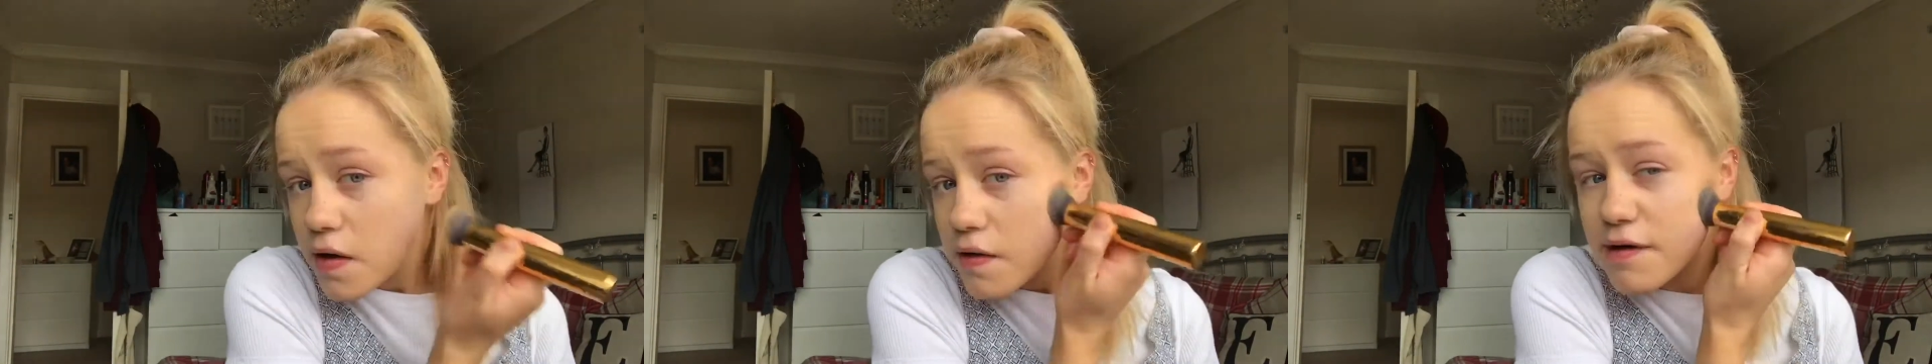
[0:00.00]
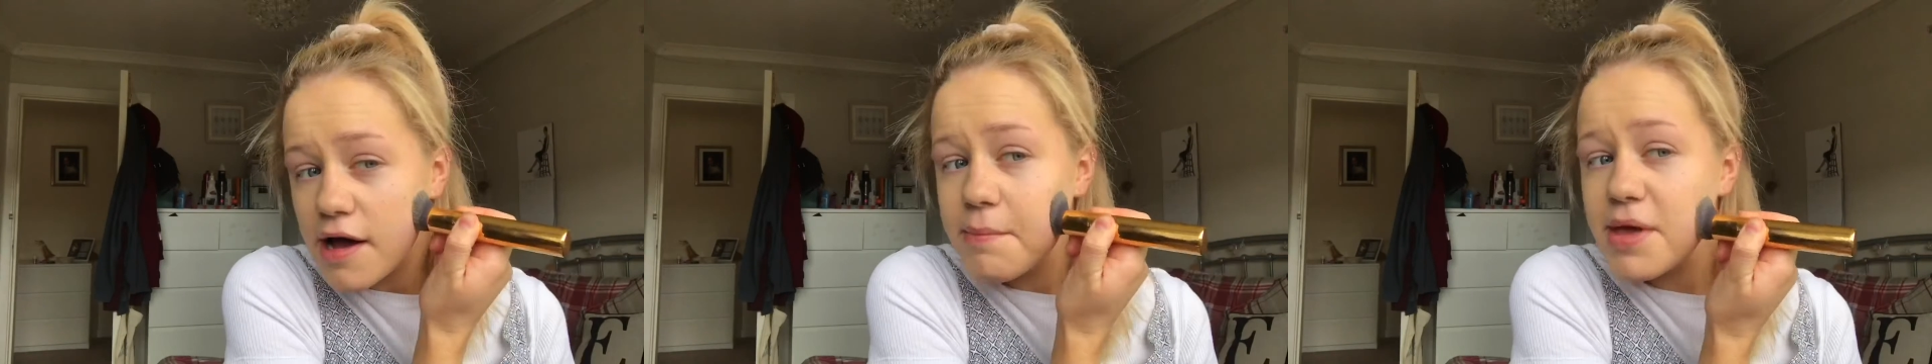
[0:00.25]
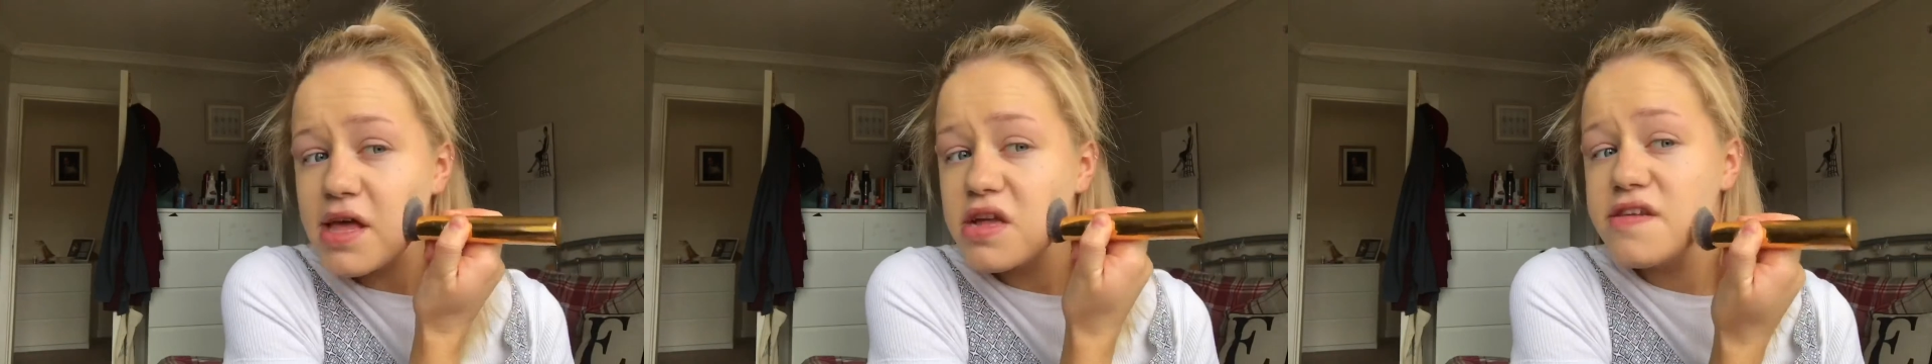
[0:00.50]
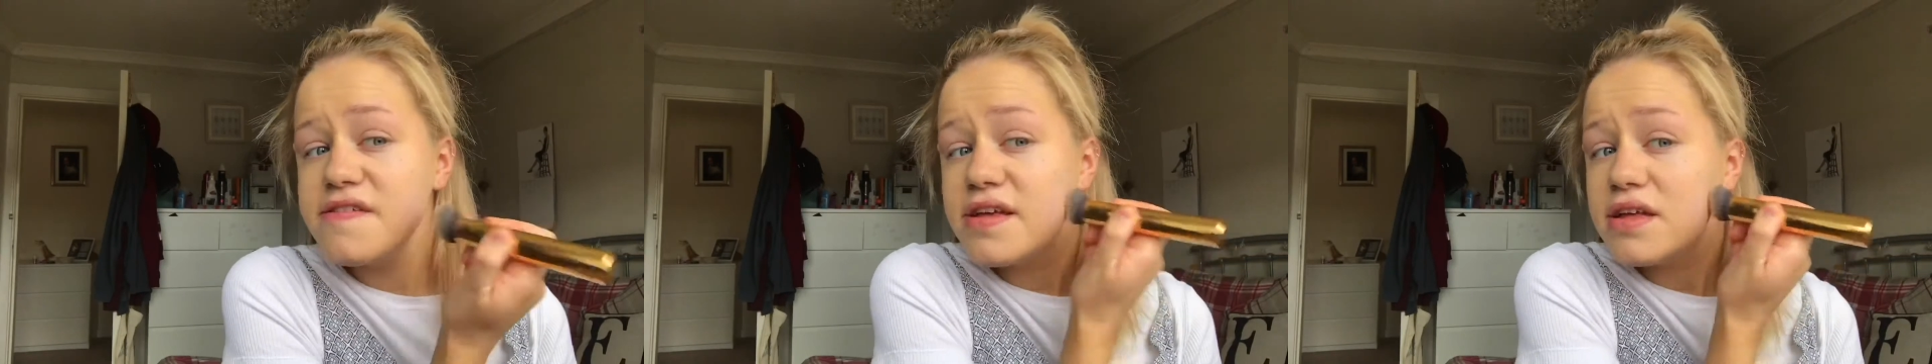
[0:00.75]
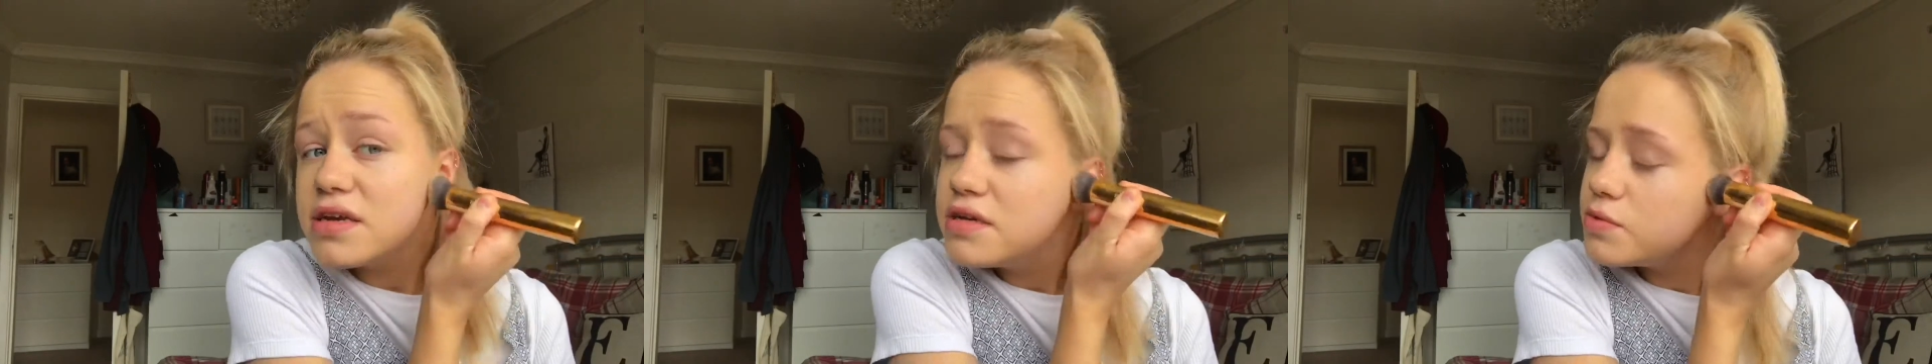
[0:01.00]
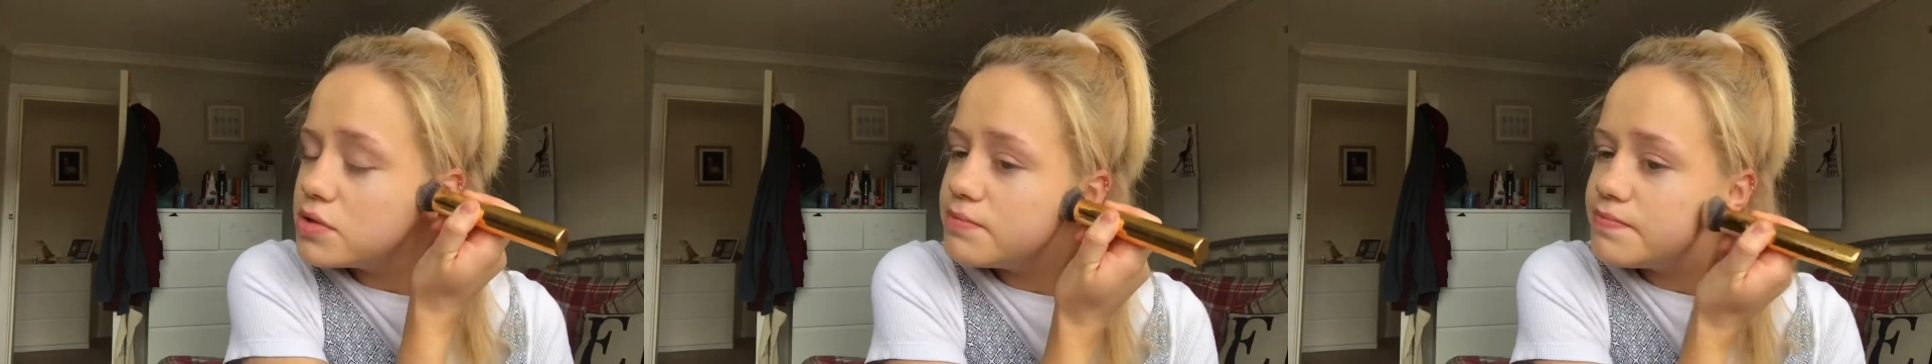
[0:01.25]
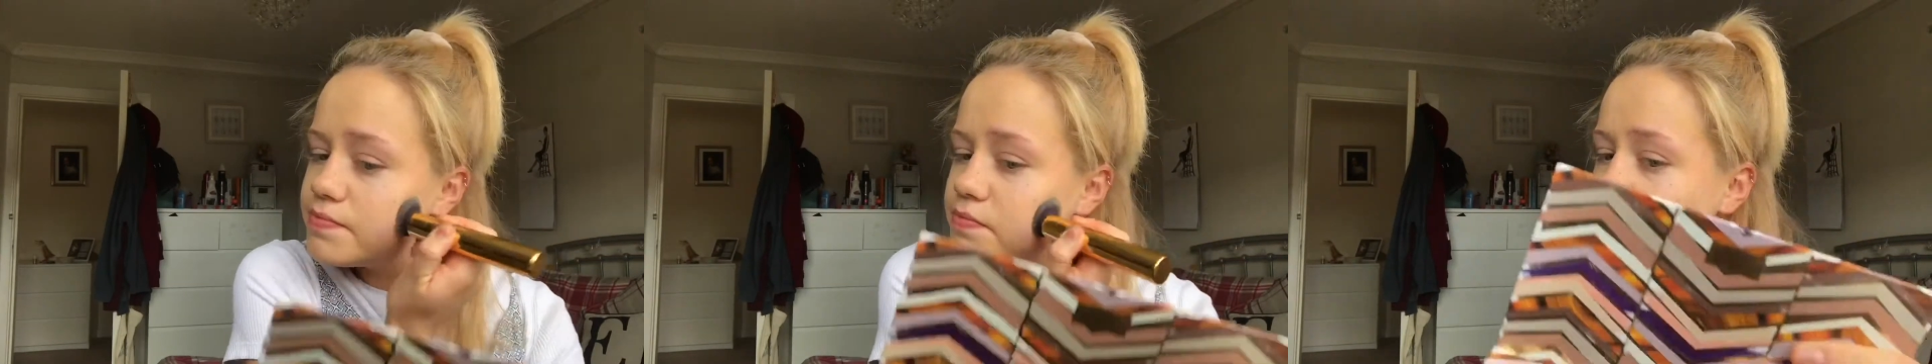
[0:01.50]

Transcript: because I am yet to find one.